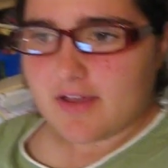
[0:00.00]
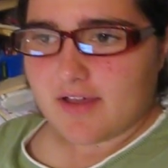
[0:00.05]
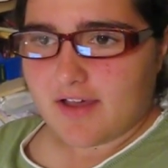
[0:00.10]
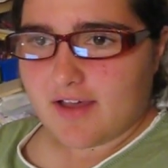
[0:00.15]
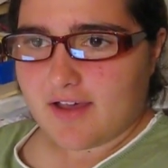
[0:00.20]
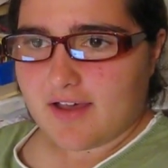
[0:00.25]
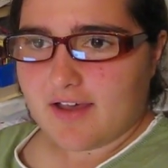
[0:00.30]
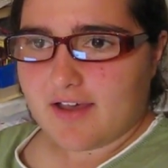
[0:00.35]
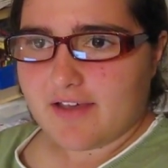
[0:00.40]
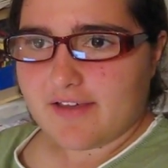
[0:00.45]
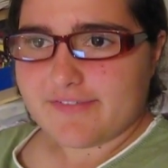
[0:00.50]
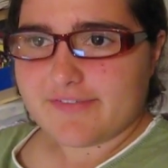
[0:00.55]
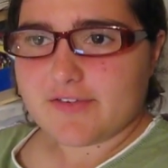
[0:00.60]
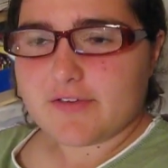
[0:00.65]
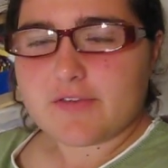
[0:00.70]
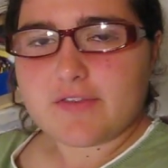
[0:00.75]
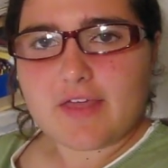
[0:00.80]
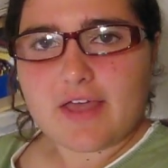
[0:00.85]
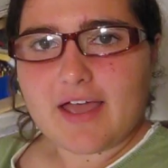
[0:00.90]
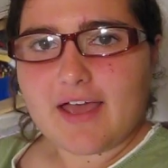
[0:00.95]
uh, if
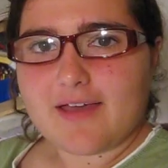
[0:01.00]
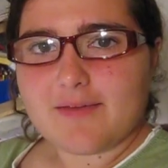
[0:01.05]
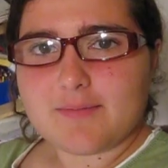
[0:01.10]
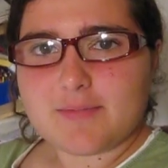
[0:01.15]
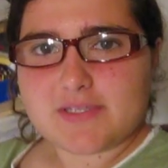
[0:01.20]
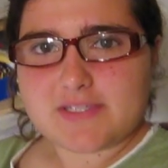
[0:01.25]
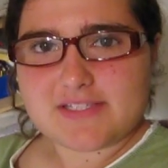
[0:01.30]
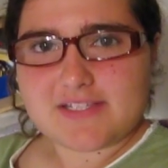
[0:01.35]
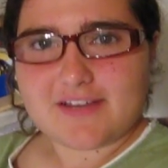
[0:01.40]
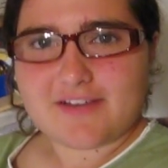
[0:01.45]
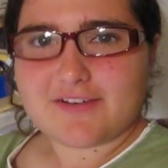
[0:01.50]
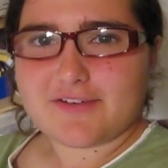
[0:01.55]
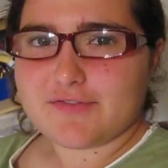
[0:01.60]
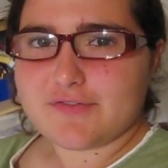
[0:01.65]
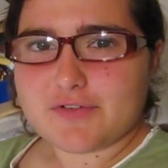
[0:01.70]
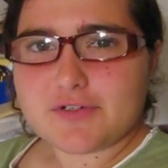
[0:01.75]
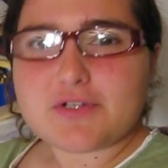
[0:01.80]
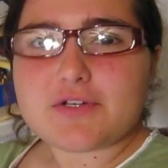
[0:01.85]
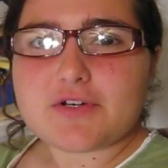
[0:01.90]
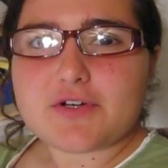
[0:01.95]
you think I missed out a
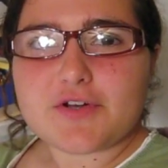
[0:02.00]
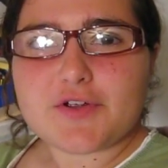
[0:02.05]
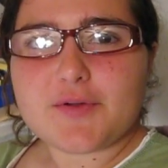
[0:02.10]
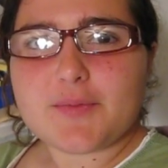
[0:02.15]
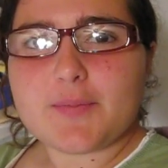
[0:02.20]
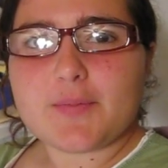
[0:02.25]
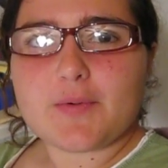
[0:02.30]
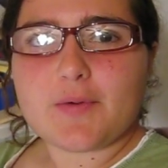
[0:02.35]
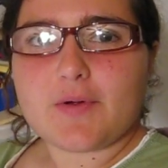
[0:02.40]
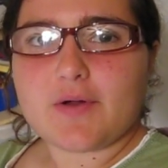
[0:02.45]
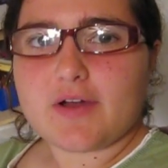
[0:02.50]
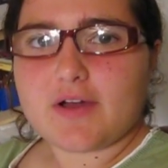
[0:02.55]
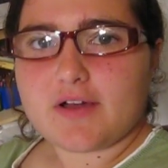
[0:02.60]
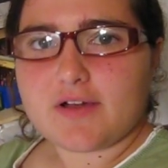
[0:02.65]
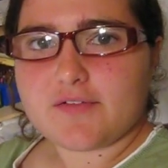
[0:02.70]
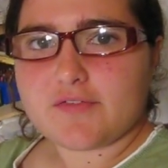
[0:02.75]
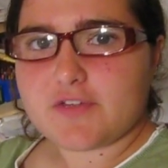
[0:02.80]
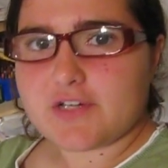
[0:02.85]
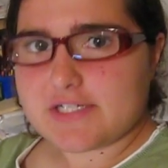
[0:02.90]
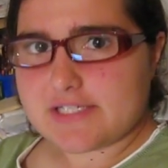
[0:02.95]
food group or
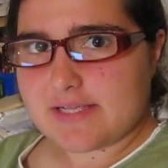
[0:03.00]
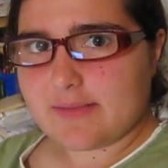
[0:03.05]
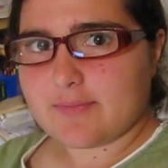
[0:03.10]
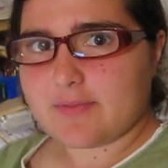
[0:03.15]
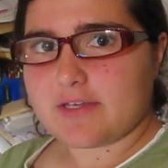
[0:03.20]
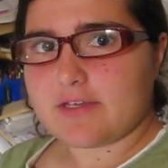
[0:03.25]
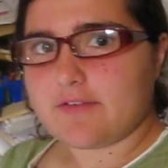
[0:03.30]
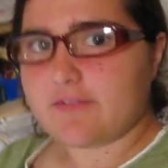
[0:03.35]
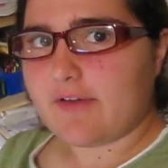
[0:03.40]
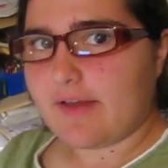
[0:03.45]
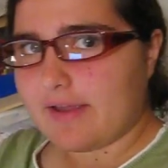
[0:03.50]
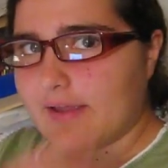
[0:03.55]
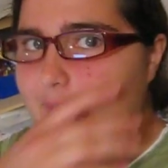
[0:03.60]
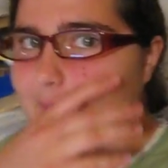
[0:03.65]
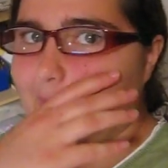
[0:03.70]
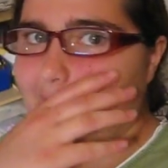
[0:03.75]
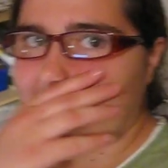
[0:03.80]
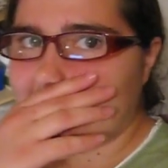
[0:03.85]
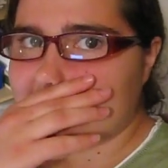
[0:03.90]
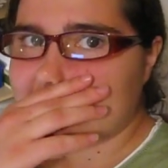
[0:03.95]
if there's something you
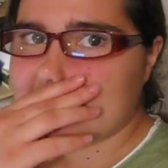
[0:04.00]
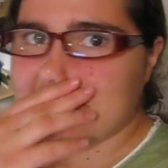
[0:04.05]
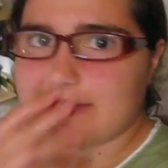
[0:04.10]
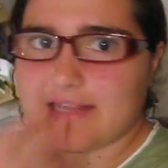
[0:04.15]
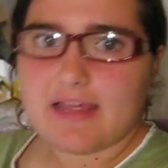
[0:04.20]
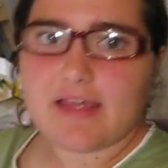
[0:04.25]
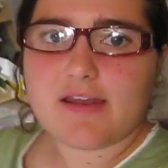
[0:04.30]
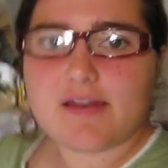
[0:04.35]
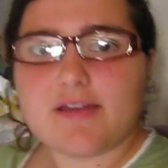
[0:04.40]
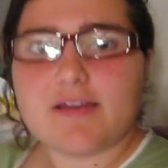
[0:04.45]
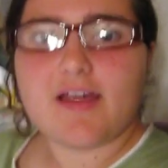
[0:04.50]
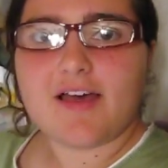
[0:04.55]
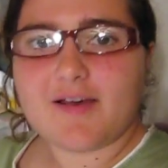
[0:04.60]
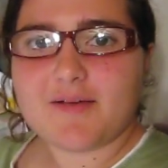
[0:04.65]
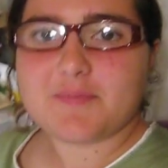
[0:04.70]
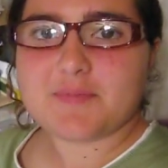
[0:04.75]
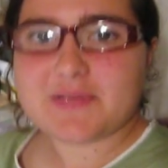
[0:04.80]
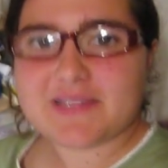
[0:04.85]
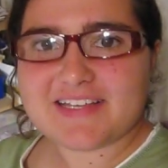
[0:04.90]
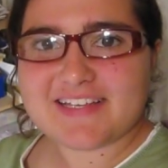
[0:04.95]
recommend then
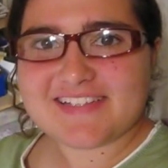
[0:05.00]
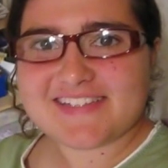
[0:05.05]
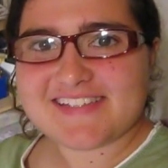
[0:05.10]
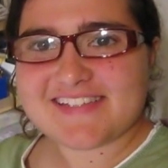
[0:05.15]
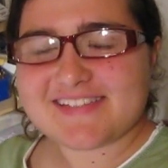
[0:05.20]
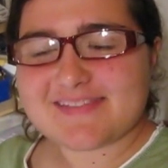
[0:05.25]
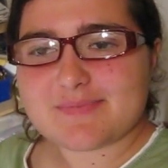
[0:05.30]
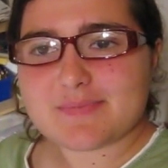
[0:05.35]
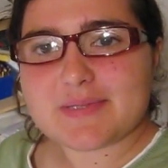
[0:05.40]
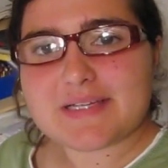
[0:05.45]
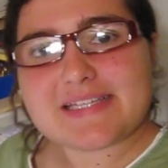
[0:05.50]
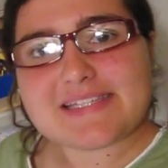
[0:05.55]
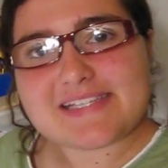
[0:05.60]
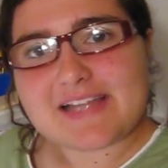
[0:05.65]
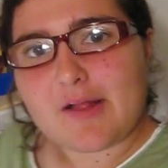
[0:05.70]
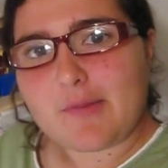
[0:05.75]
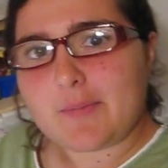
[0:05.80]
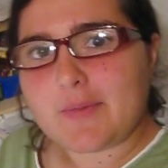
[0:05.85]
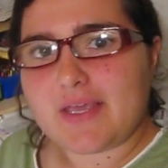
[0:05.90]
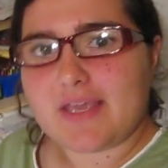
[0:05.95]
uh, please please
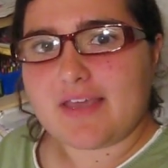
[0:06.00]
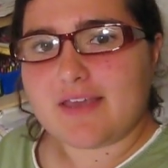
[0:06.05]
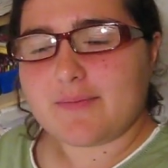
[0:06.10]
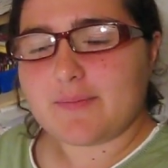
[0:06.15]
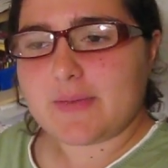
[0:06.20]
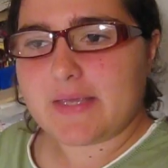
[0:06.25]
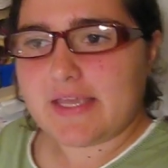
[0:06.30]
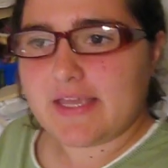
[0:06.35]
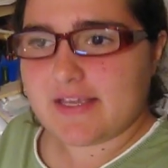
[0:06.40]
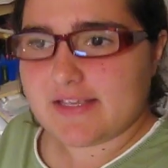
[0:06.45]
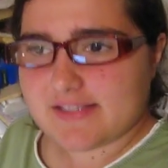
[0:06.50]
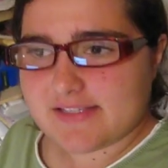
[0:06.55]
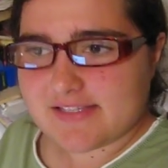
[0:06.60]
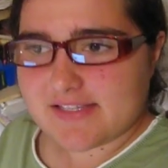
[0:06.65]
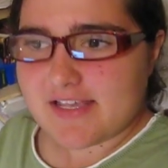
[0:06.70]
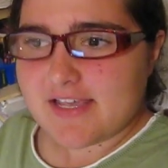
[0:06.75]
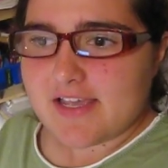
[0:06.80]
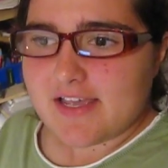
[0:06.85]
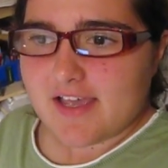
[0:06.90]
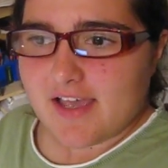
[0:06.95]
tell me because
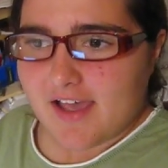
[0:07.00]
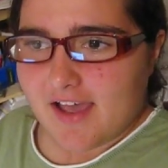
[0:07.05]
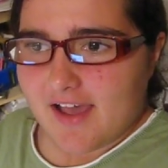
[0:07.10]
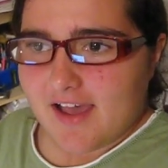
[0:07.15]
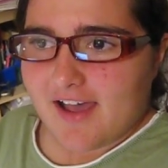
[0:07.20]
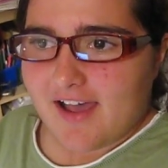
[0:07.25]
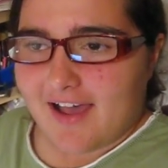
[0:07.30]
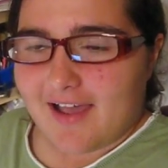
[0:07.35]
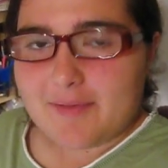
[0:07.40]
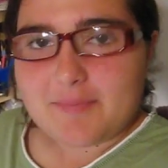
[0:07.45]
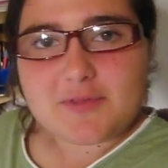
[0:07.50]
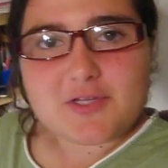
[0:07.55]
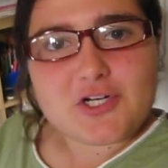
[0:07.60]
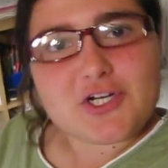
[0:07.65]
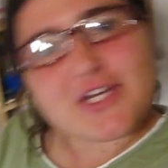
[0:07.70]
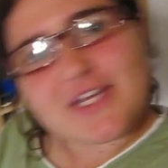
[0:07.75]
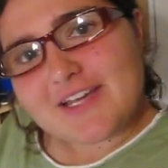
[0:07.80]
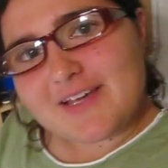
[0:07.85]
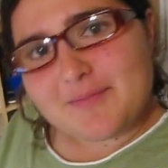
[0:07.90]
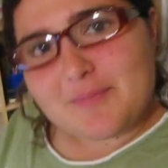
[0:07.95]
I'm
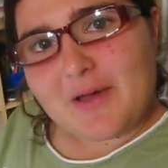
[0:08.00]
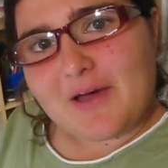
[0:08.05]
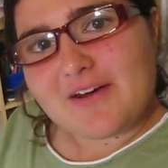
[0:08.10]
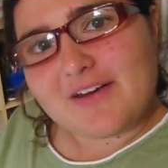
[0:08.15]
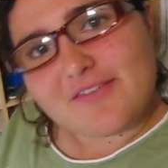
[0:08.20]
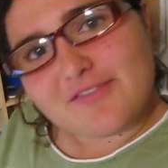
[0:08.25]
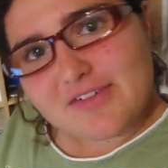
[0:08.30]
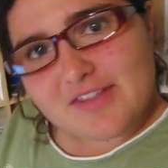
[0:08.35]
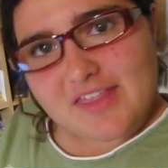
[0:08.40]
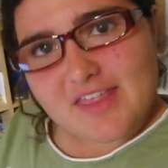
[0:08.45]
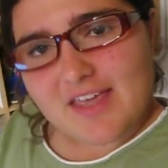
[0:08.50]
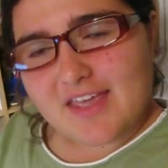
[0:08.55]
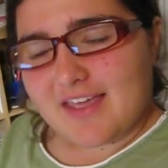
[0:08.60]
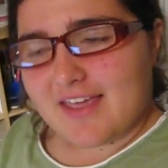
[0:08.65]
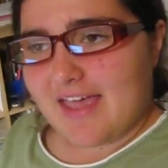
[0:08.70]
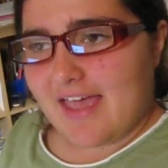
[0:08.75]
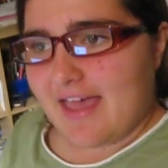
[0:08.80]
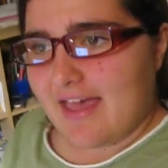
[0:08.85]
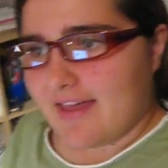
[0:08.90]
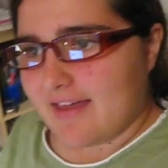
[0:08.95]
learning about everything
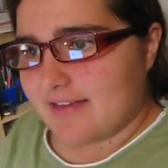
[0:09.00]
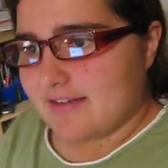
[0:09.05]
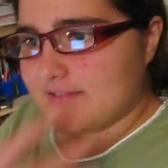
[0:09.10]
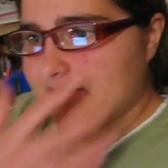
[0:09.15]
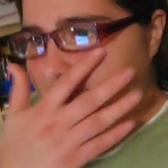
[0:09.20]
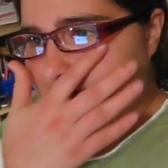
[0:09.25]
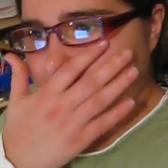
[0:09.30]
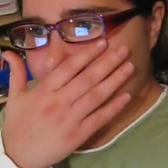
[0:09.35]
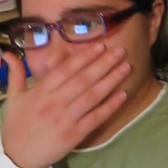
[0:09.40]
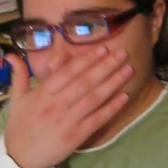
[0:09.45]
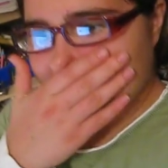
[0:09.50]
and